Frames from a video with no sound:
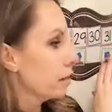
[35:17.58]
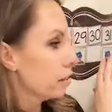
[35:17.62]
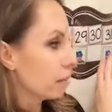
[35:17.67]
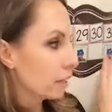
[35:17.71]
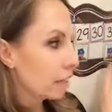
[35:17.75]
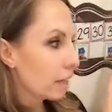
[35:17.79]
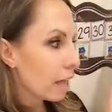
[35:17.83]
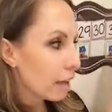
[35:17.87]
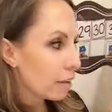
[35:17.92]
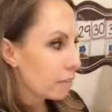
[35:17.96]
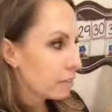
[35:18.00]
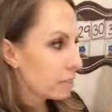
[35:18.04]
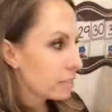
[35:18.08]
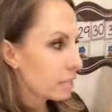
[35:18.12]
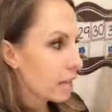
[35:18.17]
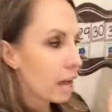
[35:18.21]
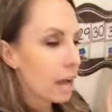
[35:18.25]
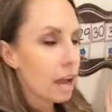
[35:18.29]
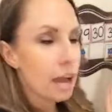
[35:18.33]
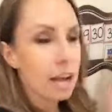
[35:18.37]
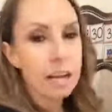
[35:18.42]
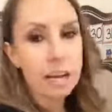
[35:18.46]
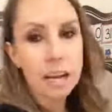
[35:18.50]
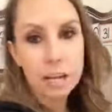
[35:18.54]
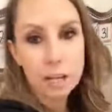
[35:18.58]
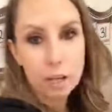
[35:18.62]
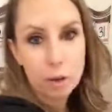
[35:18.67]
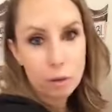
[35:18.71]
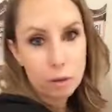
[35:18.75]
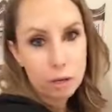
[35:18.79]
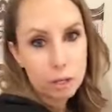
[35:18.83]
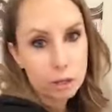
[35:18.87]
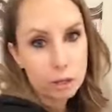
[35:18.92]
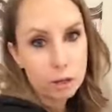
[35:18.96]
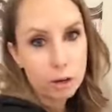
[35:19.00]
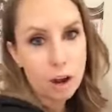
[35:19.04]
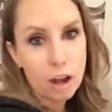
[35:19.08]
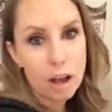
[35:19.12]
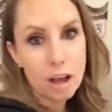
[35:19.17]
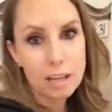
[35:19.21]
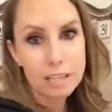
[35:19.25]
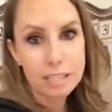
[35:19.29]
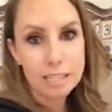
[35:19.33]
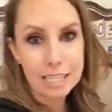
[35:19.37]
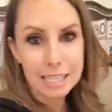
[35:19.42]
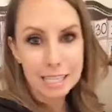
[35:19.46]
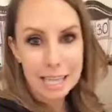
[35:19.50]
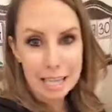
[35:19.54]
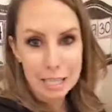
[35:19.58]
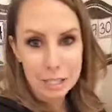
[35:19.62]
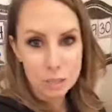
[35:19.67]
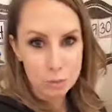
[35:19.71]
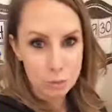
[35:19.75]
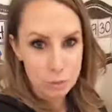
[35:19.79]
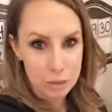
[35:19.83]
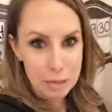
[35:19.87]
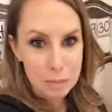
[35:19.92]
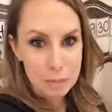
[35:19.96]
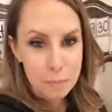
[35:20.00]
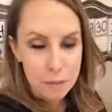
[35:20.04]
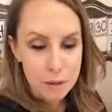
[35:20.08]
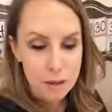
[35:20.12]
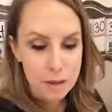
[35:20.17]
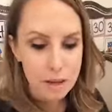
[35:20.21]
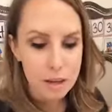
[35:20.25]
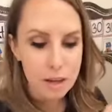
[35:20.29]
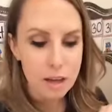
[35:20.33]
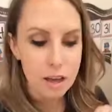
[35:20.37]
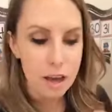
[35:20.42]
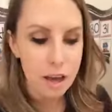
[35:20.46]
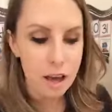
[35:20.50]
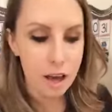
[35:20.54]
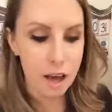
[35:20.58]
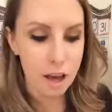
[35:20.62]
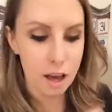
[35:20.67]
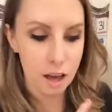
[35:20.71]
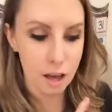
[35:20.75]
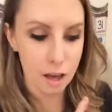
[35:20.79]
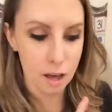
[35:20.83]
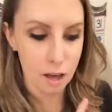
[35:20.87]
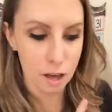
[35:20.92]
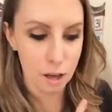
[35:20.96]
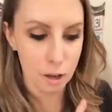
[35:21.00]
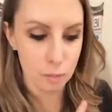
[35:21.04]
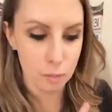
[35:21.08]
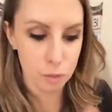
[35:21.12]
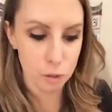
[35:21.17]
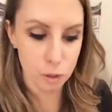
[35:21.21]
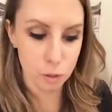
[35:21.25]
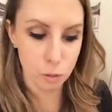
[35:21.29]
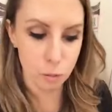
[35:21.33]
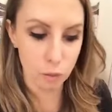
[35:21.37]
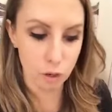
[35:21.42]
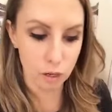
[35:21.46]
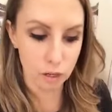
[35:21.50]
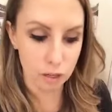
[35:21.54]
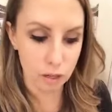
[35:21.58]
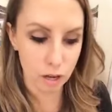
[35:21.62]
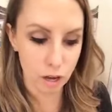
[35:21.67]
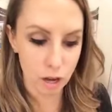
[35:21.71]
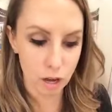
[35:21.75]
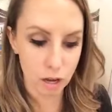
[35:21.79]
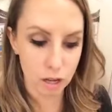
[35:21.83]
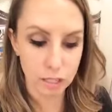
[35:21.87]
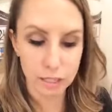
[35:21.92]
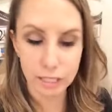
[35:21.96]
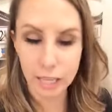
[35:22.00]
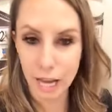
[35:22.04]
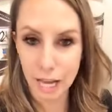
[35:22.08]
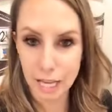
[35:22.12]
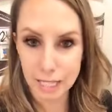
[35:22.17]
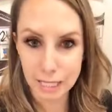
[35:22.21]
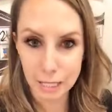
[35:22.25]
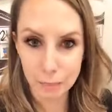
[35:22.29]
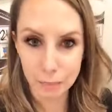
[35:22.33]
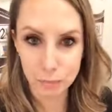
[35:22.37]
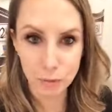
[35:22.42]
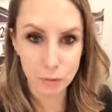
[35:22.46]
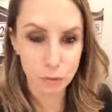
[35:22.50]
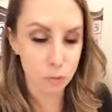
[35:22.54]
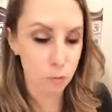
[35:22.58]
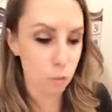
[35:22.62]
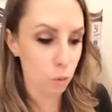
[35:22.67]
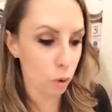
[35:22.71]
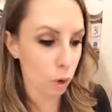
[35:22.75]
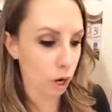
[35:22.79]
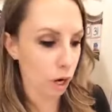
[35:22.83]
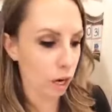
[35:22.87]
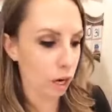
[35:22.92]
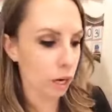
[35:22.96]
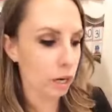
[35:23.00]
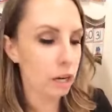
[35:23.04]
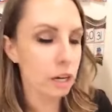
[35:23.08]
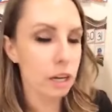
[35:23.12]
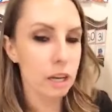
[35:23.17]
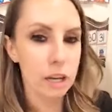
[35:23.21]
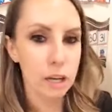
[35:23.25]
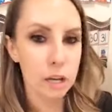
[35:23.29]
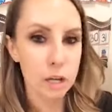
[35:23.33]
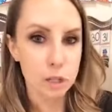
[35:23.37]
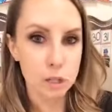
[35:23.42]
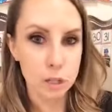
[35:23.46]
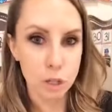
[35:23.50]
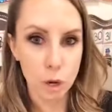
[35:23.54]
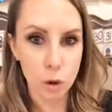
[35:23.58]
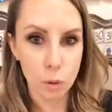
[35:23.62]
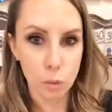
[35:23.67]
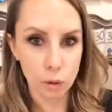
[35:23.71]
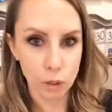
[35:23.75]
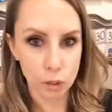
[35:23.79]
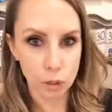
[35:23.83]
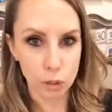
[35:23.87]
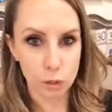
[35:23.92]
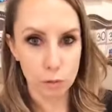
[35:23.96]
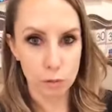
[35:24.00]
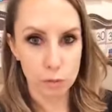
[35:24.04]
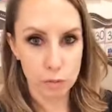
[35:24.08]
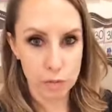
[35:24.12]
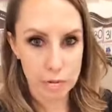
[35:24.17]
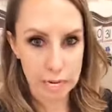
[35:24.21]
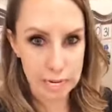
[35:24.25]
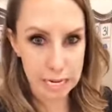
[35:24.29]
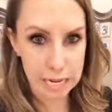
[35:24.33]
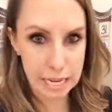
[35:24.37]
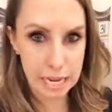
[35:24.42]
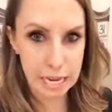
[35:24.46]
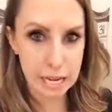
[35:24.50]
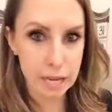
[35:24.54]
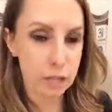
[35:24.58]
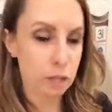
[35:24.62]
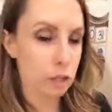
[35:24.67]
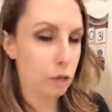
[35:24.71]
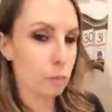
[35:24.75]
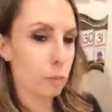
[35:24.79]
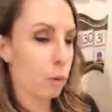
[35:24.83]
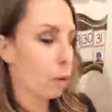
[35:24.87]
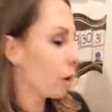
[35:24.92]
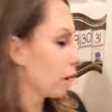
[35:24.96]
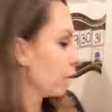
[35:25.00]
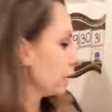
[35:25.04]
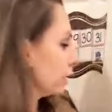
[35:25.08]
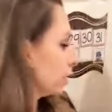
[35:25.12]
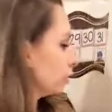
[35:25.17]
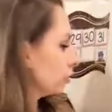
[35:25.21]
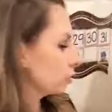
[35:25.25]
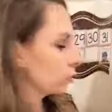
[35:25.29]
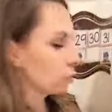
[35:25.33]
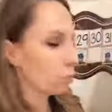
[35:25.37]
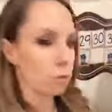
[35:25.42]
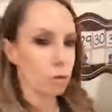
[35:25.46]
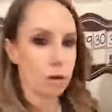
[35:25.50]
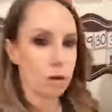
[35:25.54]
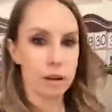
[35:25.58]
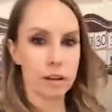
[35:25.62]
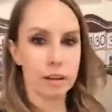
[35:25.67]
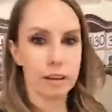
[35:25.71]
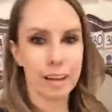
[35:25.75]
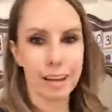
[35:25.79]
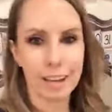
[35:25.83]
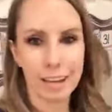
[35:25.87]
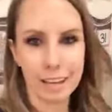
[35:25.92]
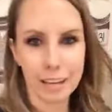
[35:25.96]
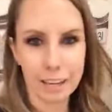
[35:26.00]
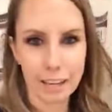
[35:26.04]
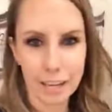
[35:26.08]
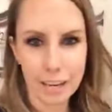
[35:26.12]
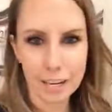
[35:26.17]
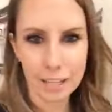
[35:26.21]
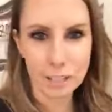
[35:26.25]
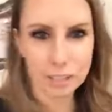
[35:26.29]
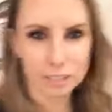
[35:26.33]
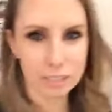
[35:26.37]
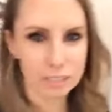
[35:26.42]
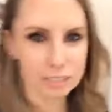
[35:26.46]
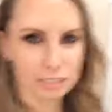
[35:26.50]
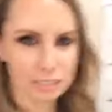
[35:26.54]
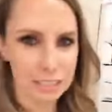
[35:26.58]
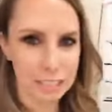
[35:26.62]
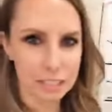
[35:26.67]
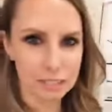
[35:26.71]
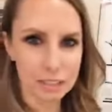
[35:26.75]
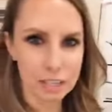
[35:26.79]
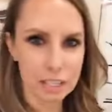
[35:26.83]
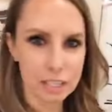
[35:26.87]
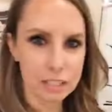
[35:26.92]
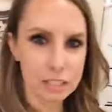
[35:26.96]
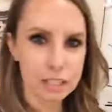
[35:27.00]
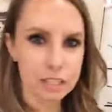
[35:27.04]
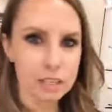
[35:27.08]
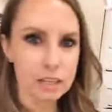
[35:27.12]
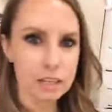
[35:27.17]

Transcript: the left side and going across in that sweep. Um, you can work on concept of word. So when you're reading, you're pointing to one, I should just leave it